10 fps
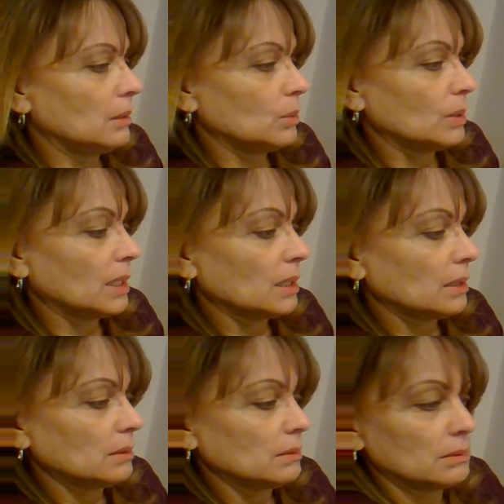Well,
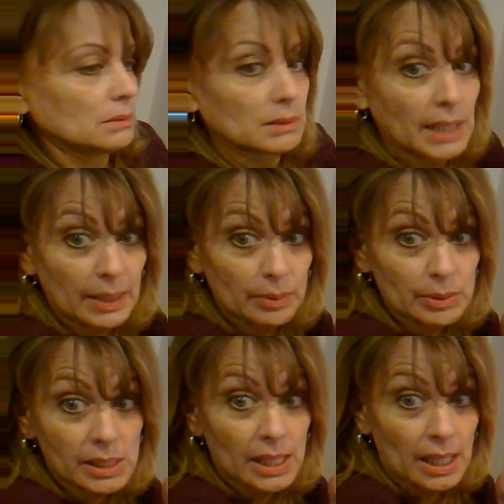I would
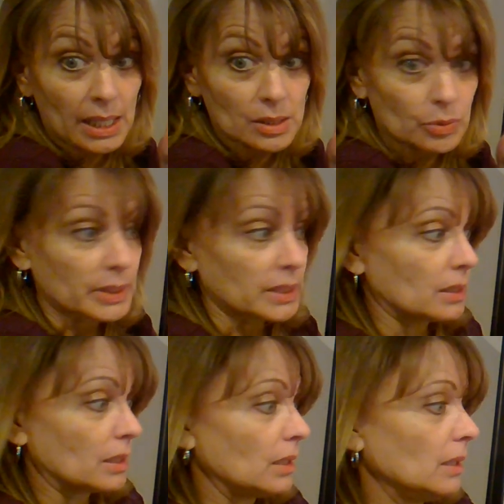say that's
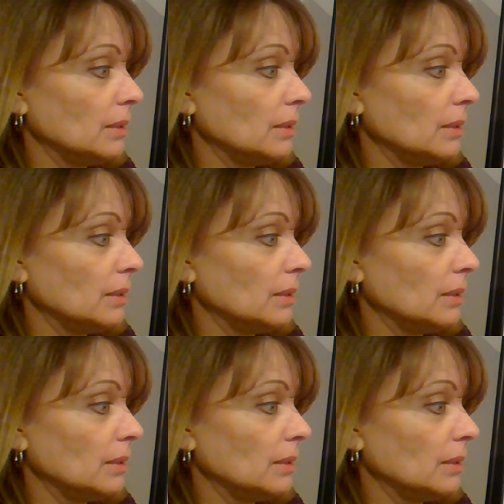risky.